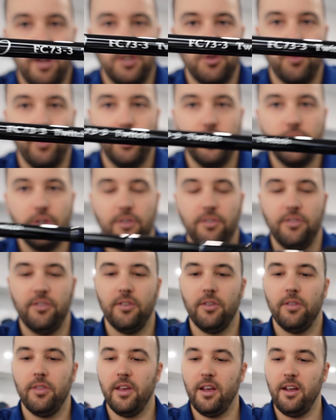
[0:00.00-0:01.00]
twitches.
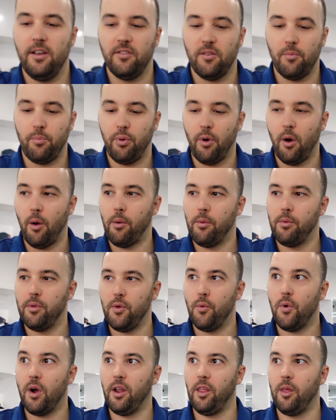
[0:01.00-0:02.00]
These are probably
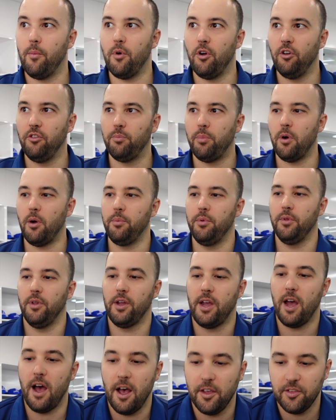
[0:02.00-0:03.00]
one of the most popular
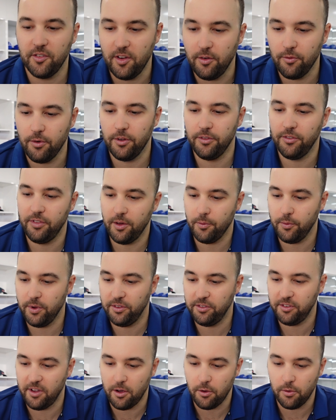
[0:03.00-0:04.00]
casting rods that we
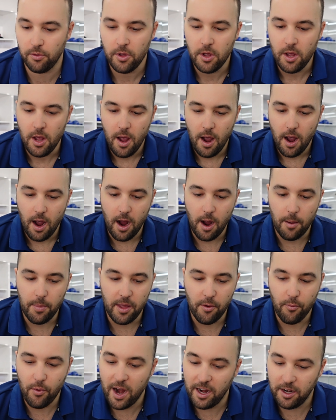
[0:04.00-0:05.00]
sell.
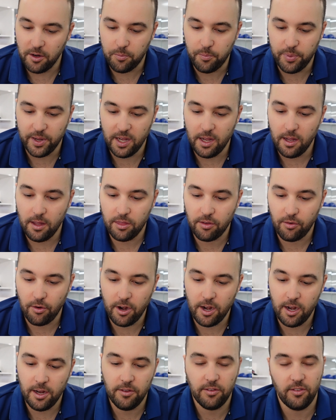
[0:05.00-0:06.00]
They're rated
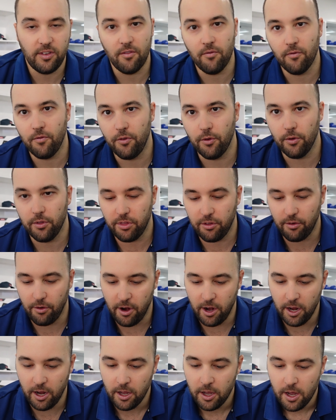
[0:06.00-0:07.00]
PE3,
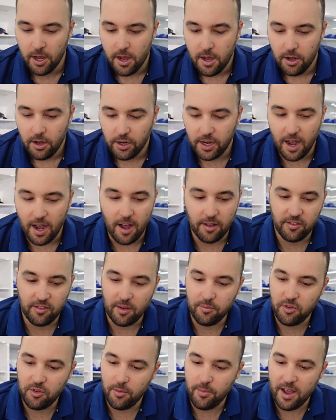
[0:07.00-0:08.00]
7'3", cast
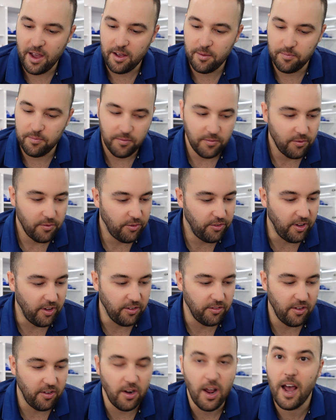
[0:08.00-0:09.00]
up to about
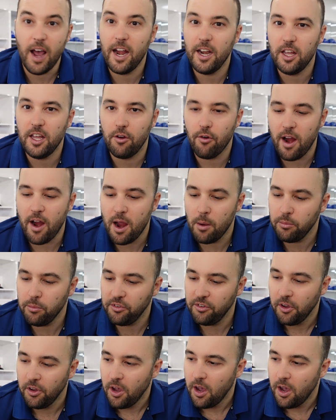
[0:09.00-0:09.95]
60 to 80 grams.